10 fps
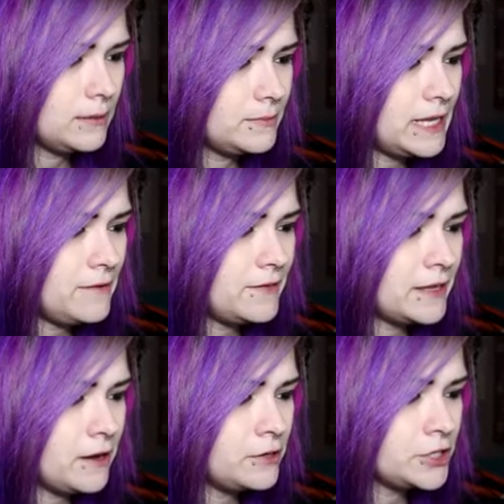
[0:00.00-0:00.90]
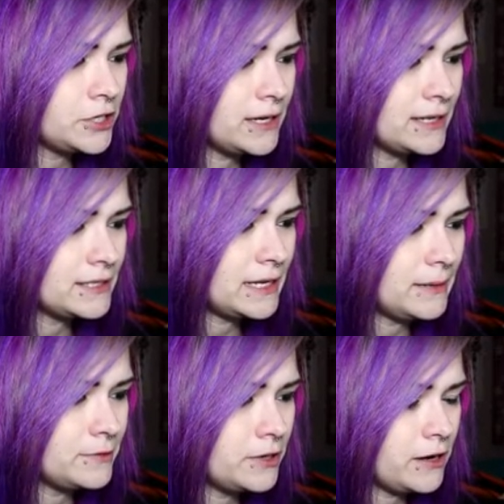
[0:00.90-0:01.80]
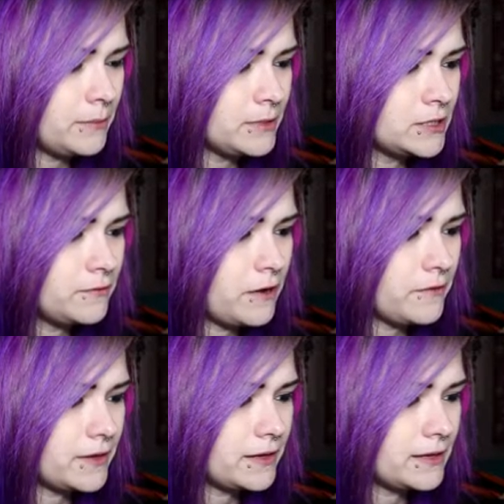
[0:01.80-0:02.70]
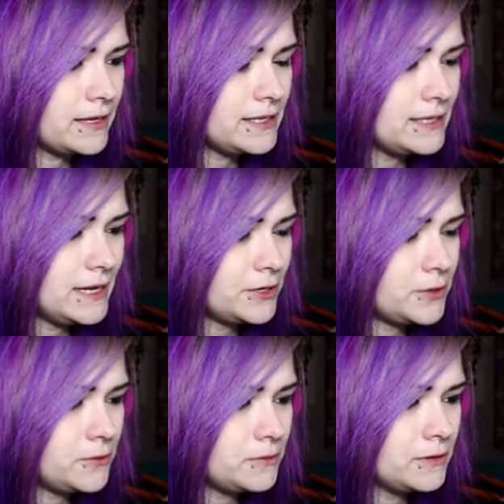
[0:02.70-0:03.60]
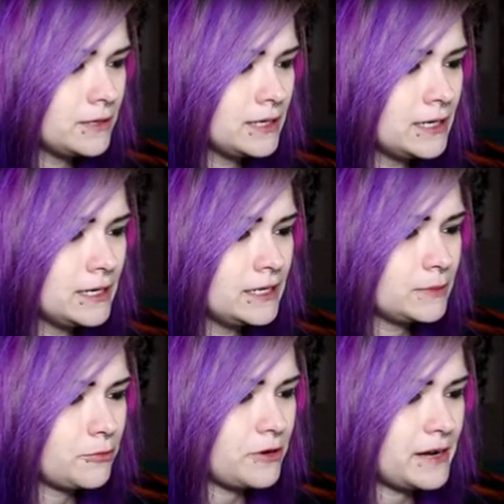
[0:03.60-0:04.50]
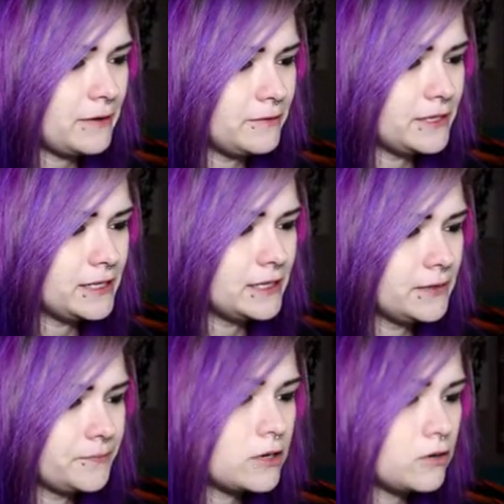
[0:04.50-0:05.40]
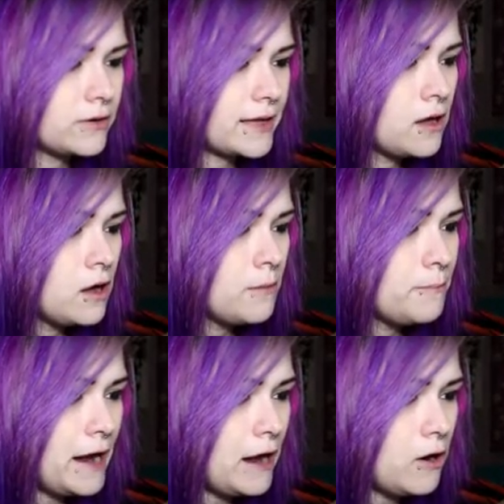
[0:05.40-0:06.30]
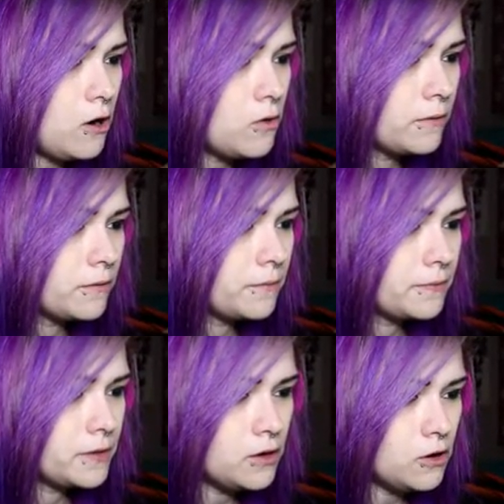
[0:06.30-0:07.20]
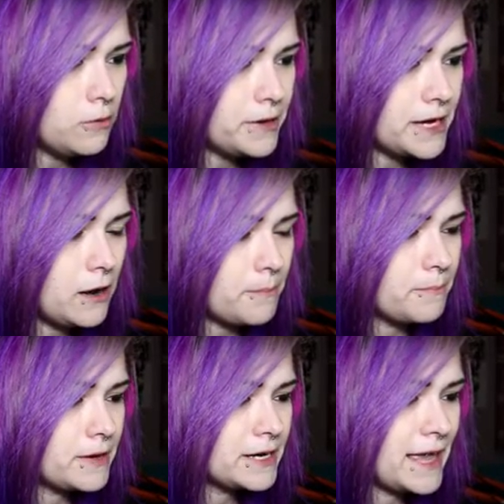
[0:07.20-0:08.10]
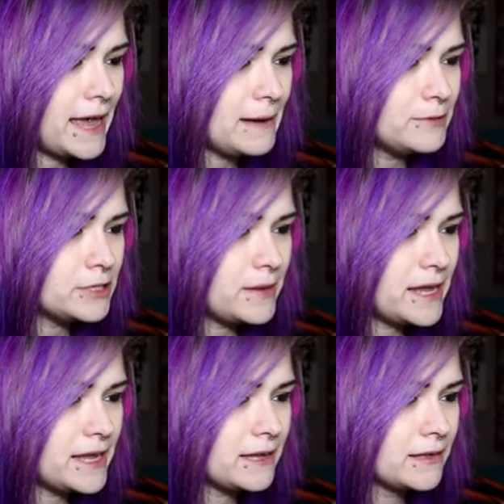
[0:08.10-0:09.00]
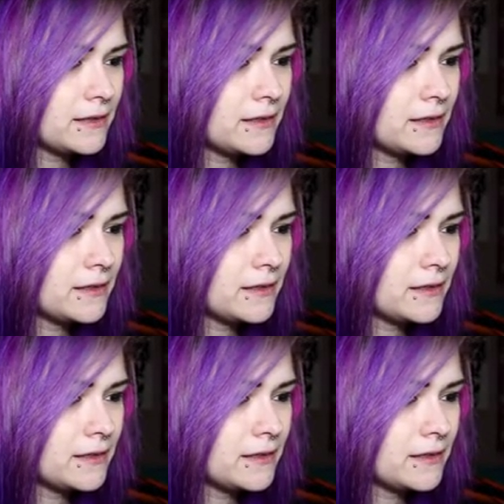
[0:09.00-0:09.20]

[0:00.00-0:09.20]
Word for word: I'm saving the ocean at the same time as surviving. Isn't that cool? It's pretty nifty. Cannot get- Barrel! Oh, pick it up! It came to me!